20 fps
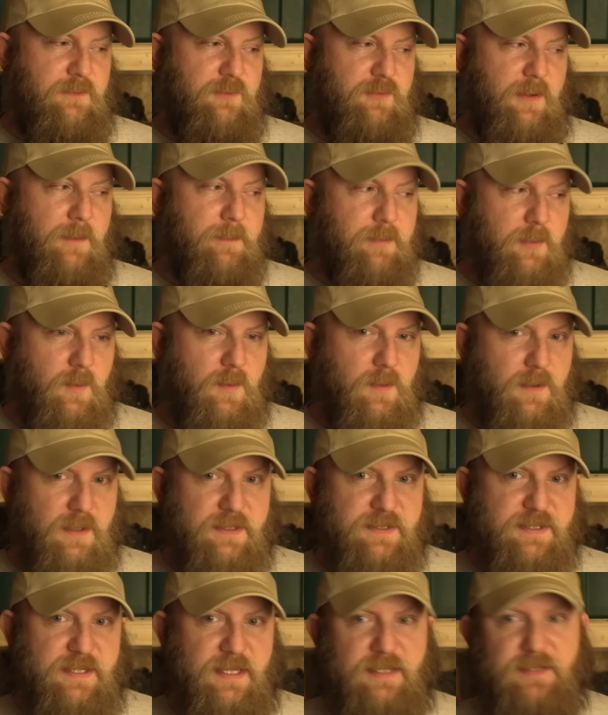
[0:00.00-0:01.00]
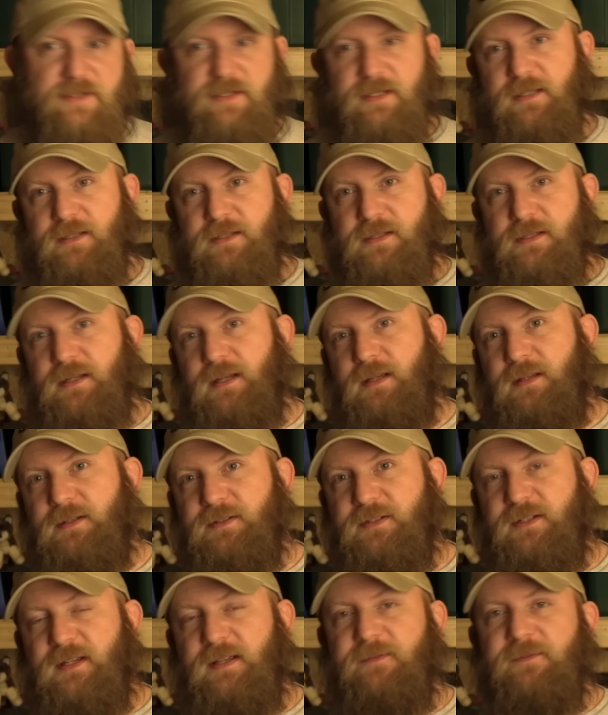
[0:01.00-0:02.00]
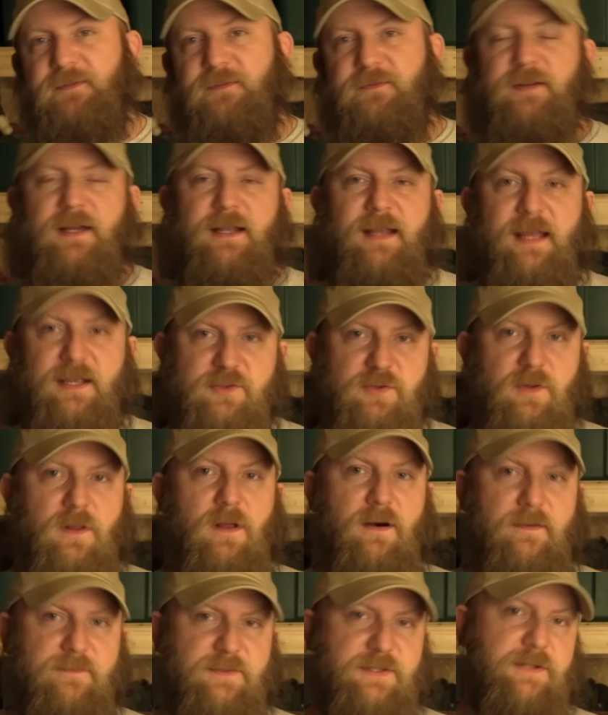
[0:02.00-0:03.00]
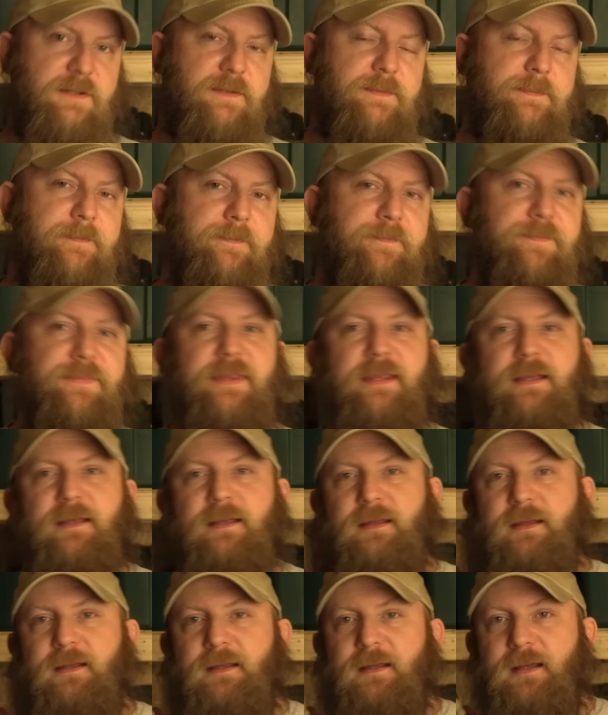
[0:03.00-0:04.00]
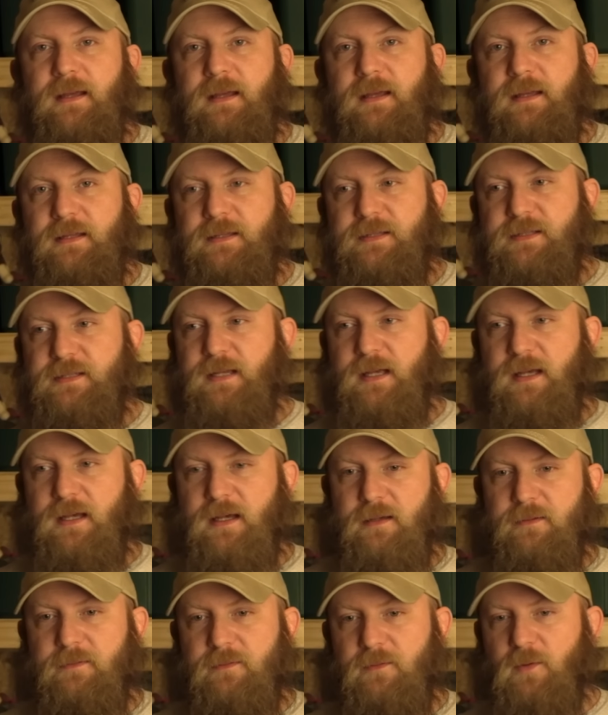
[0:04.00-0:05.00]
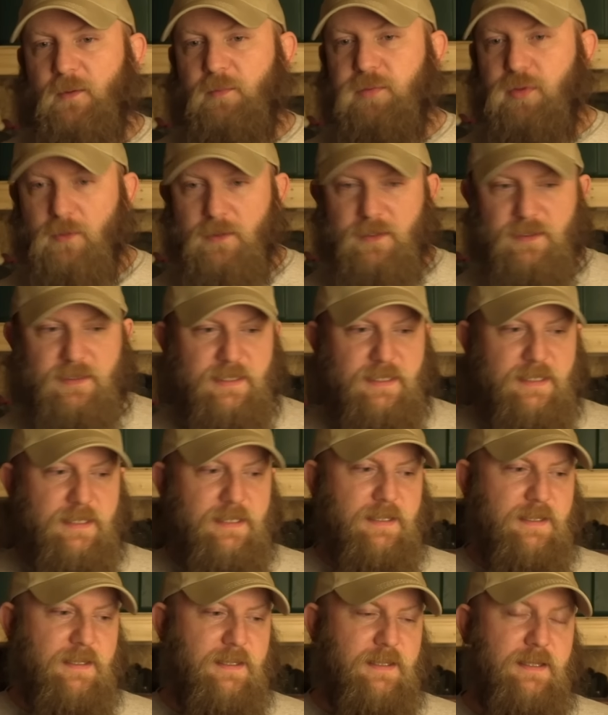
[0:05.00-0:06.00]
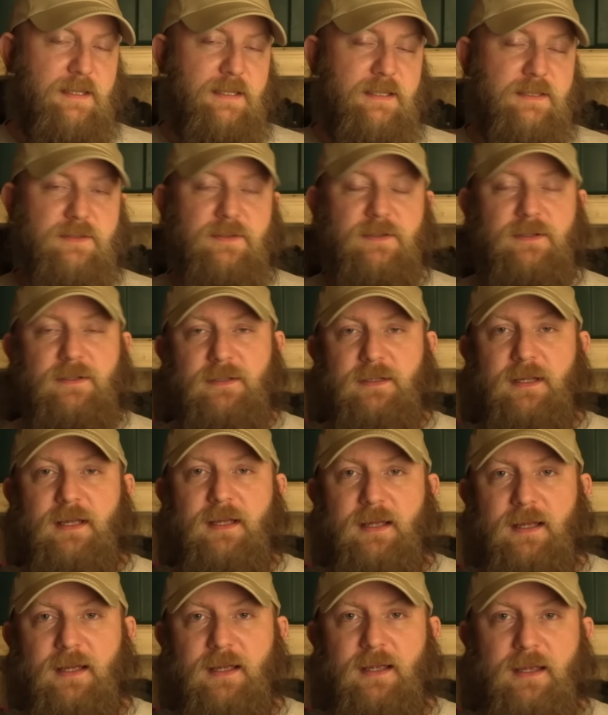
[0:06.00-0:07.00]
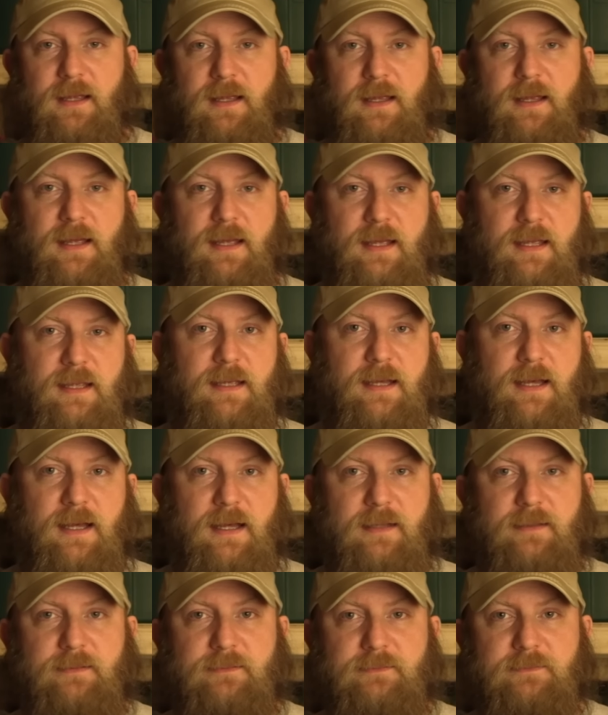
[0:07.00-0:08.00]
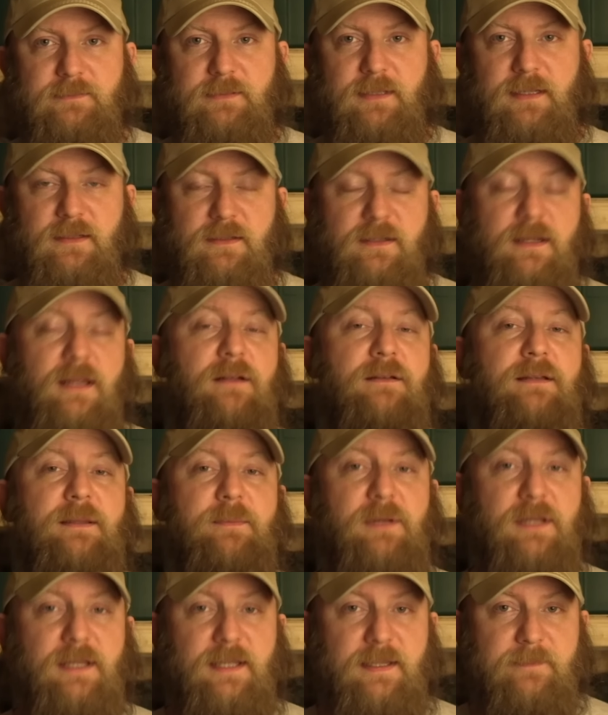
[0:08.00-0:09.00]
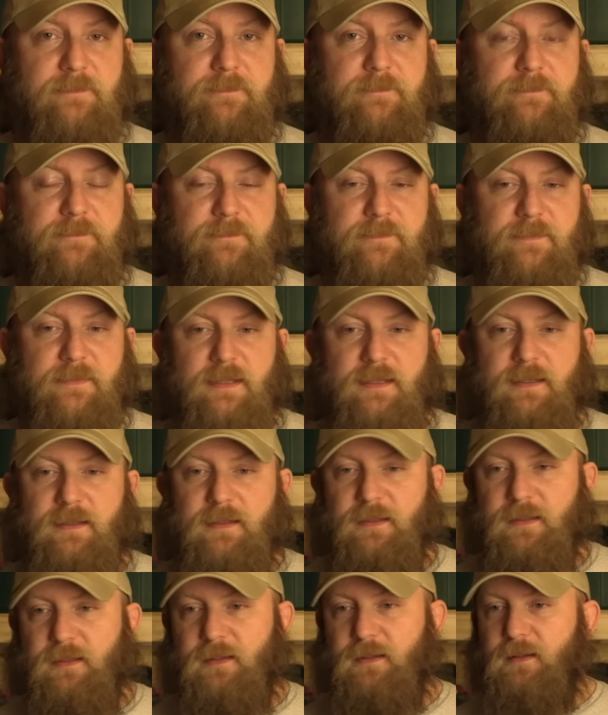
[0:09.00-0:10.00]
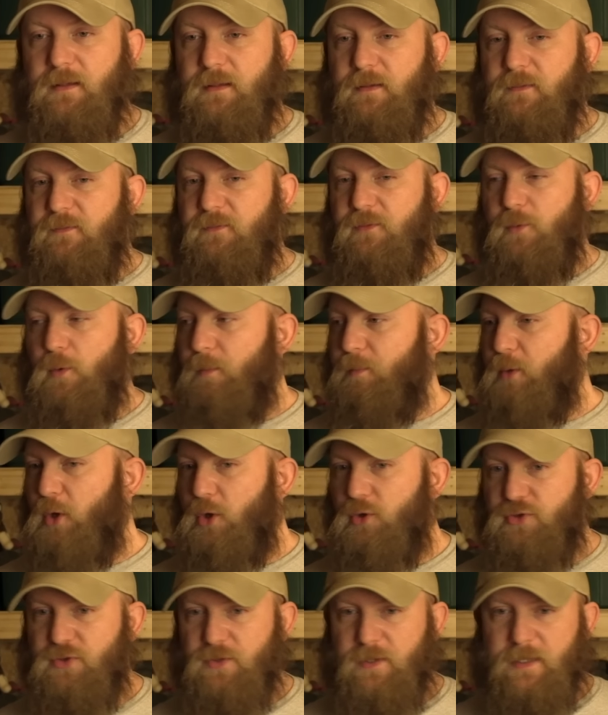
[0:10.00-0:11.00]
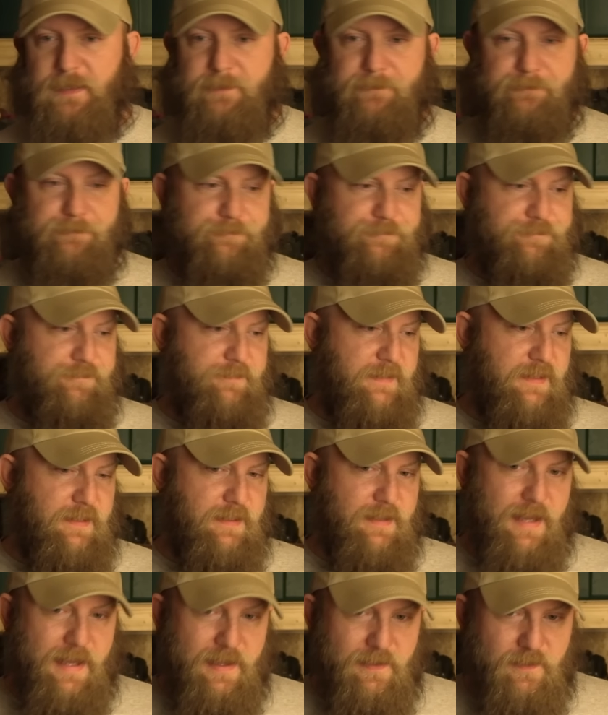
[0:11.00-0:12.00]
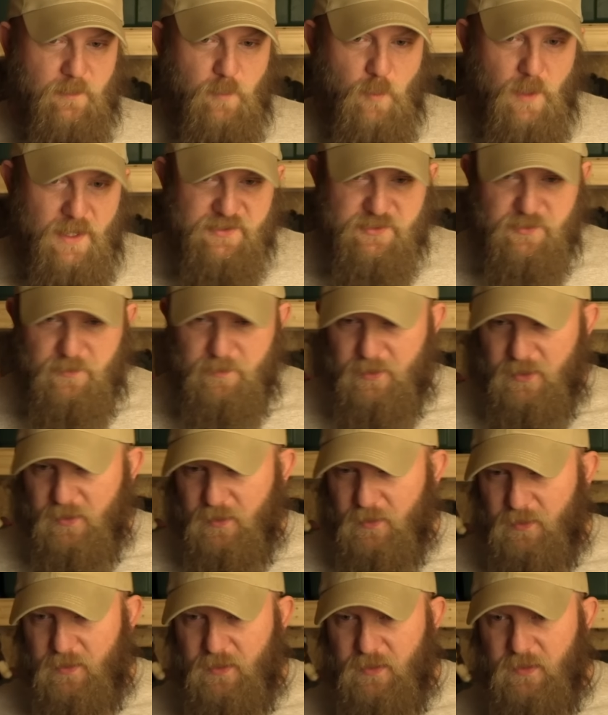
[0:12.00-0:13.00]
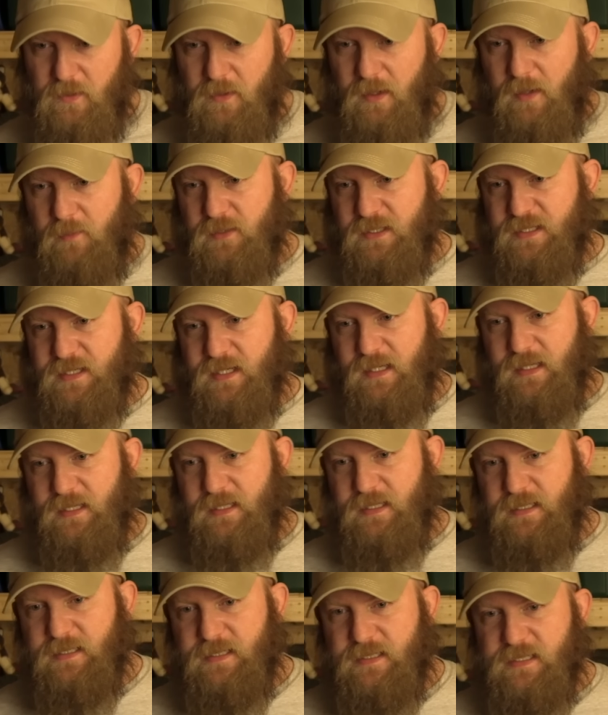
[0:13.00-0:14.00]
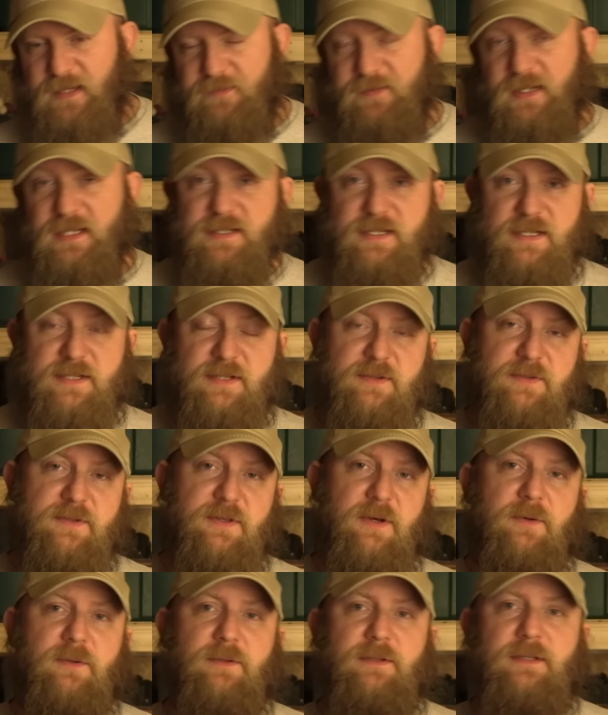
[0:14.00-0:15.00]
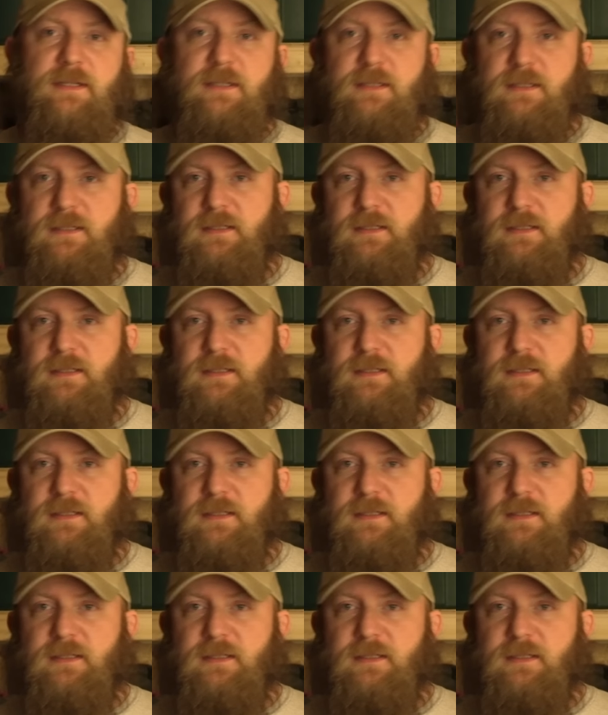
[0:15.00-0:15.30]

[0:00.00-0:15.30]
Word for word: Trump Organization's chief financial officer has uh, reportedly entered a uh, entered a guilty plea for perjury. Allen Weisselberg, who I want to say is 76 years old.